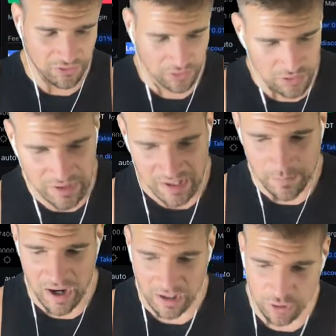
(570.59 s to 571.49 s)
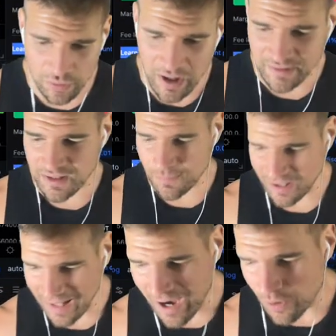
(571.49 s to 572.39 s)
So you can get a Palau ID,
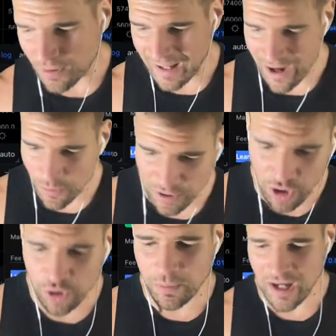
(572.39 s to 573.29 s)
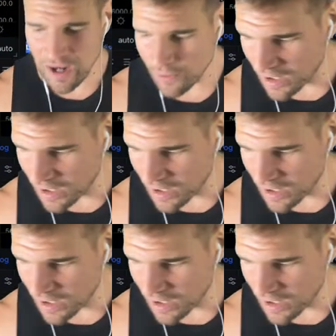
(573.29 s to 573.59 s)
Palau,